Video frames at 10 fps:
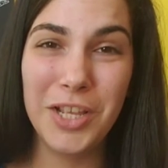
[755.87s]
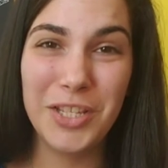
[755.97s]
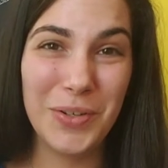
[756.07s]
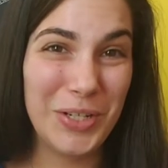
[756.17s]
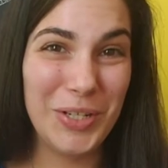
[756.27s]

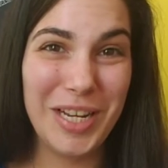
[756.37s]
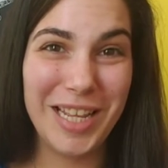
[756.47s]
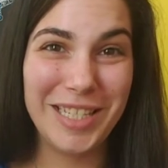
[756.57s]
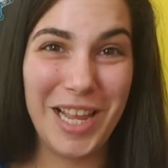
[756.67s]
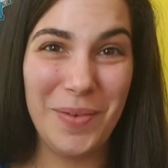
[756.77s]
So until
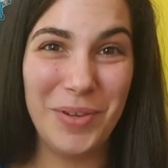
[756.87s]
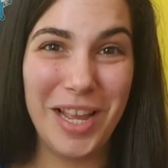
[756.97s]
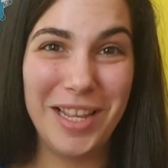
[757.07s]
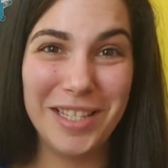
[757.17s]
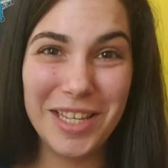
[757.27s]
next time,
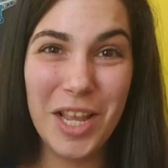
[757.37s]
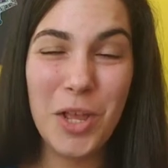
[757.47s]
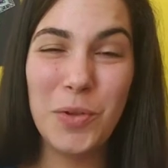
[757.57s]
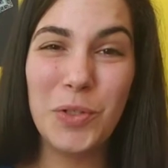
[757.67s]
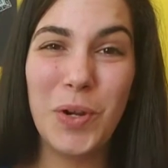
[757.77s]
guys,
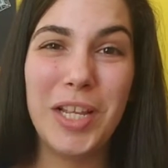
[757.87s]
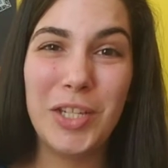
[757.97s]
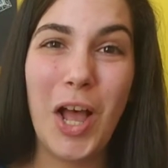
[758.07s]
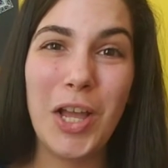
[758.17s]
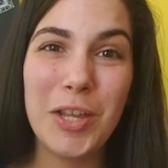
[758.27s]
it was great
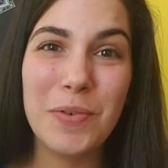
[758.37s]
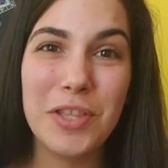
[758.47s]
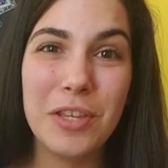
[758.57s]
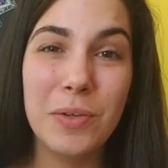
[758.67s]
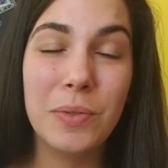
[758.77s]
talking
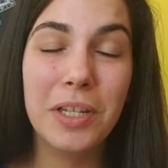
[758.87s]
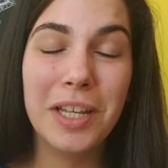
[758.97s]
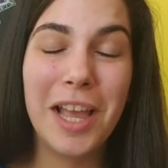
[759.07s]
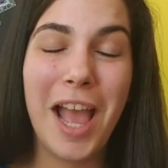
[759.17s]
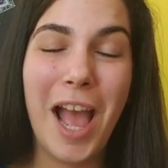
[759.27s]
with you.
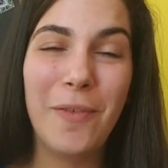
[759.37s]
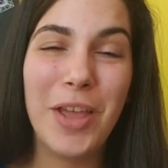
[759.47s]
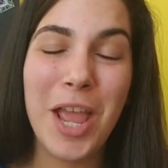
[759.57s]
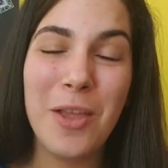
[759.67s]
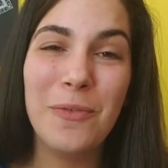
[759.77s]
Have
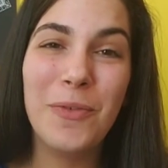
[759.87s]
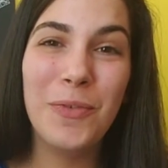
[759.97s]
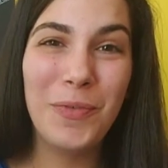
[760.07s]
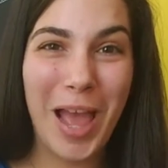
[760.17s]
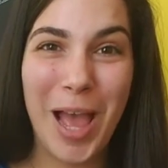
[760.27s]
a
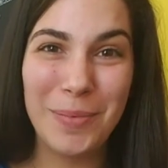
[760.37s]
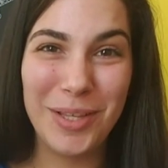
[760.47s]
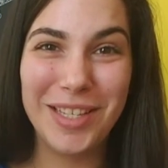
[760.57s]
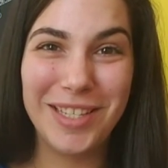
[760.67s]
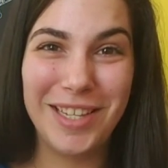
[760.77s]

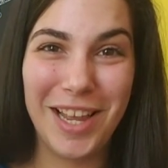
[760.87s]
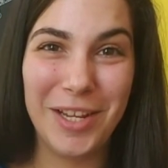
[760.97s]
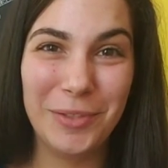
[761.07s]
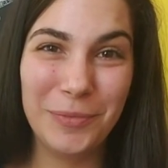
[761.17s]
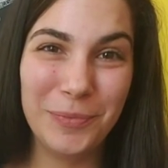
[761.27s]
fabulous day.